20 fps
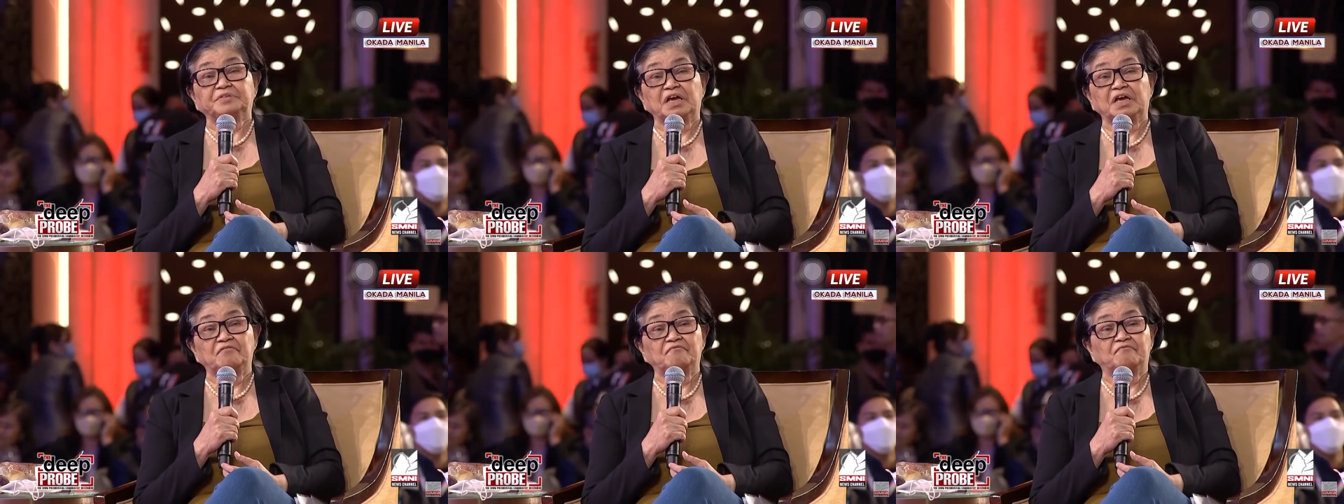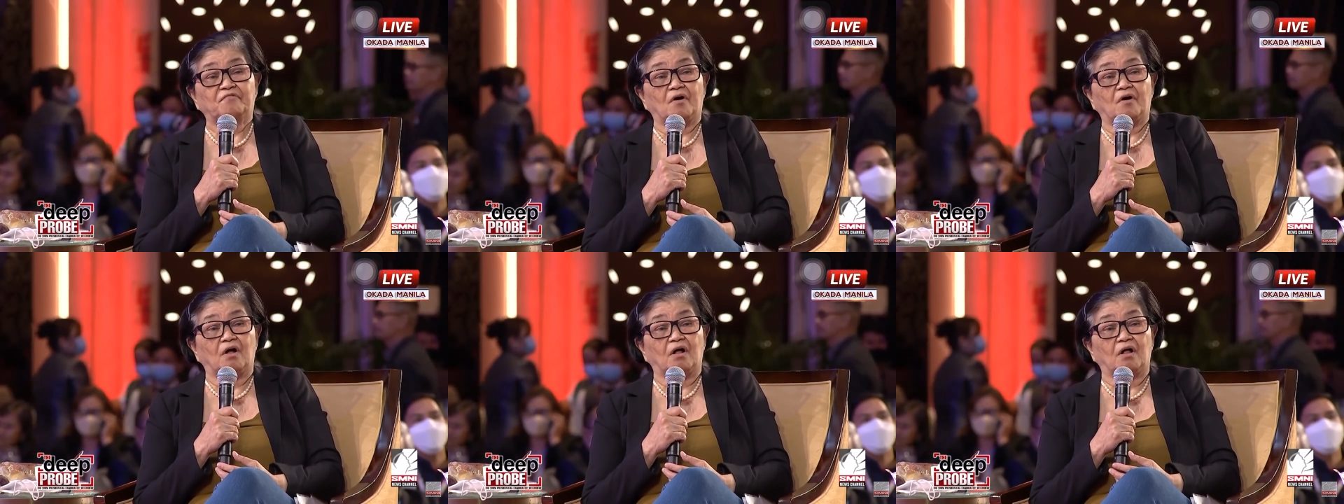
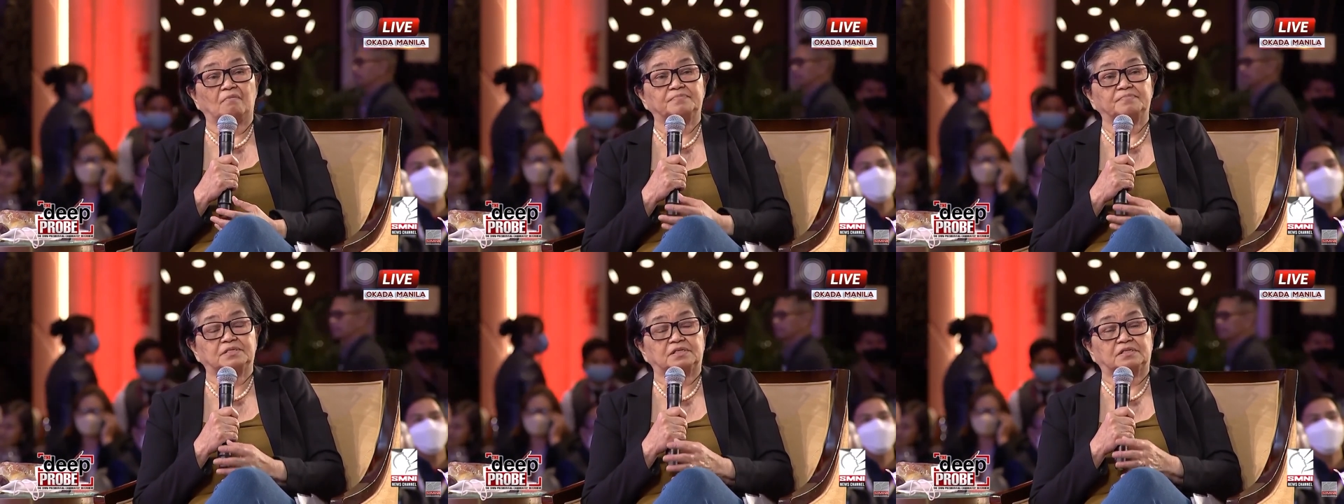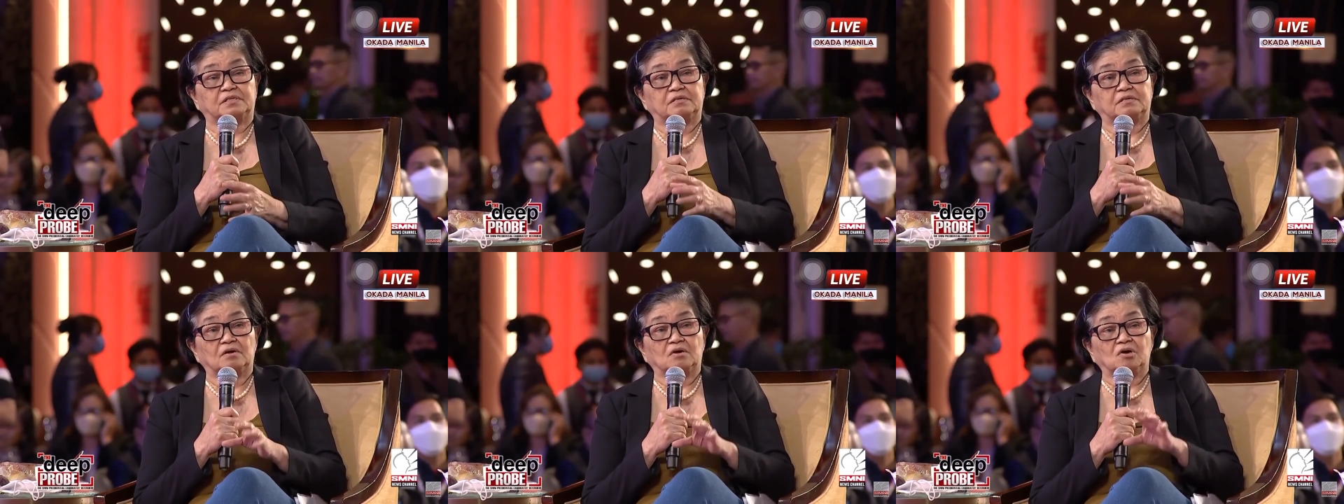
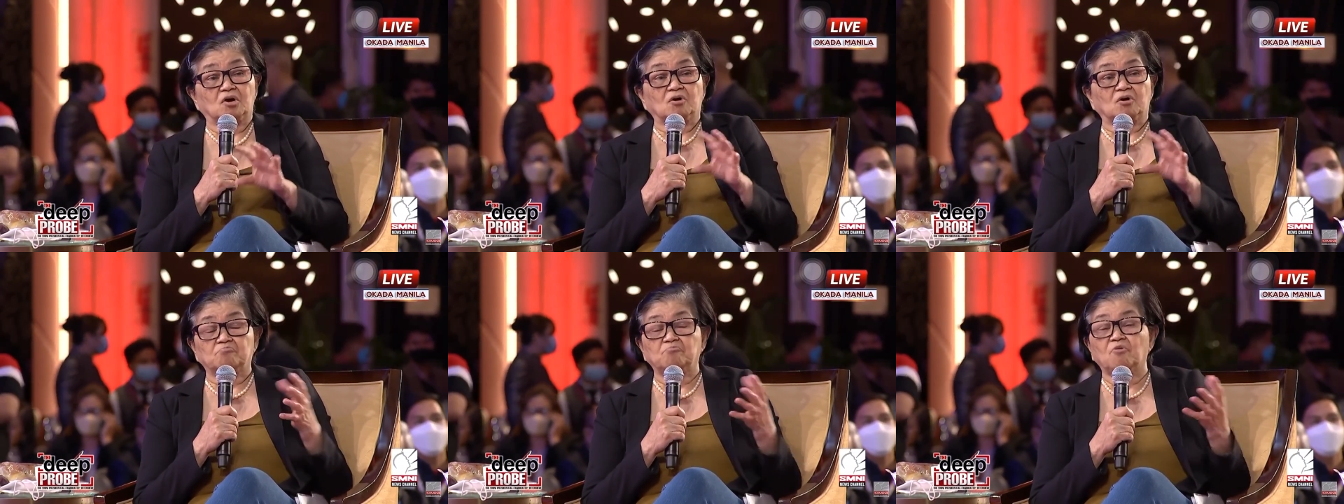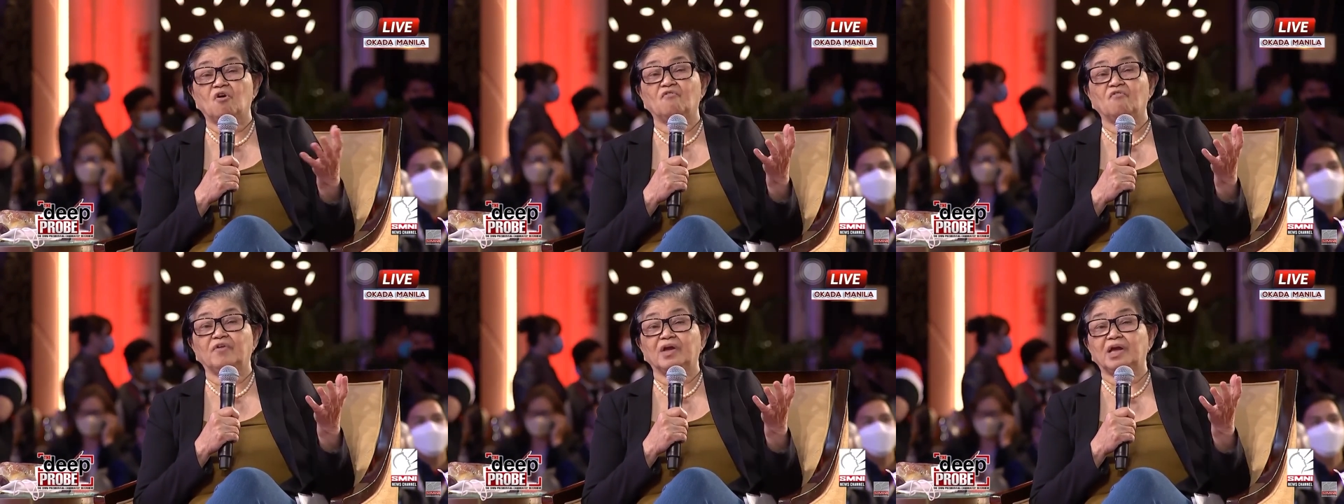involves
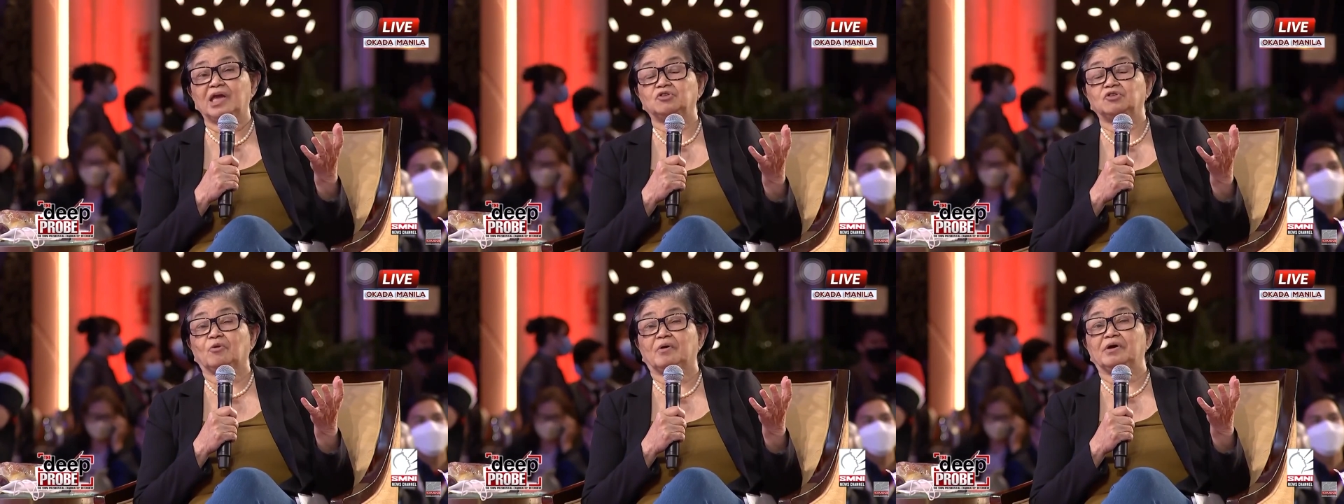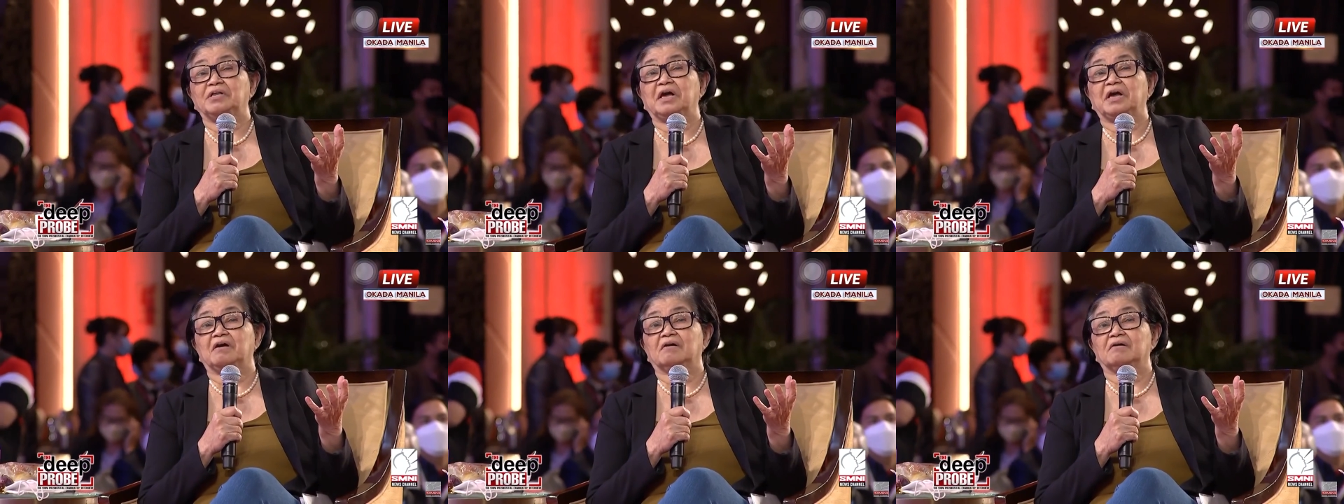moving into
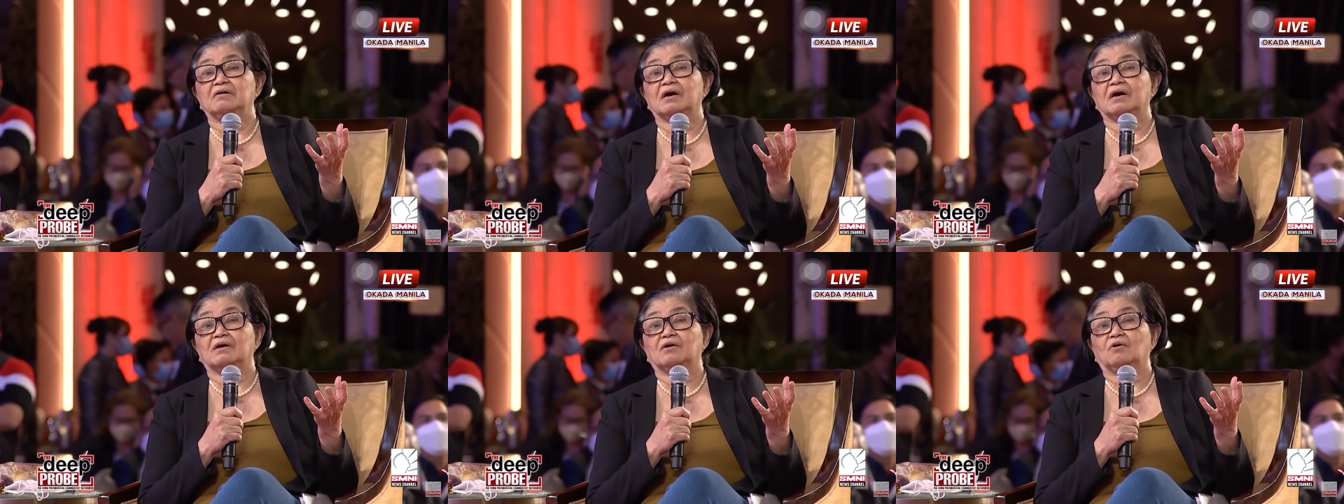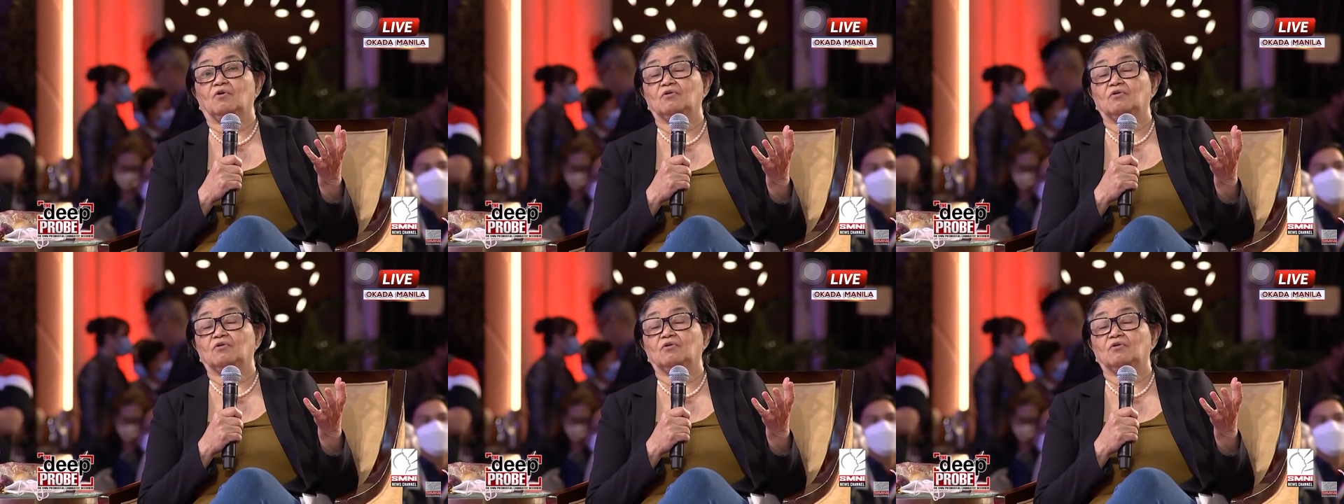an area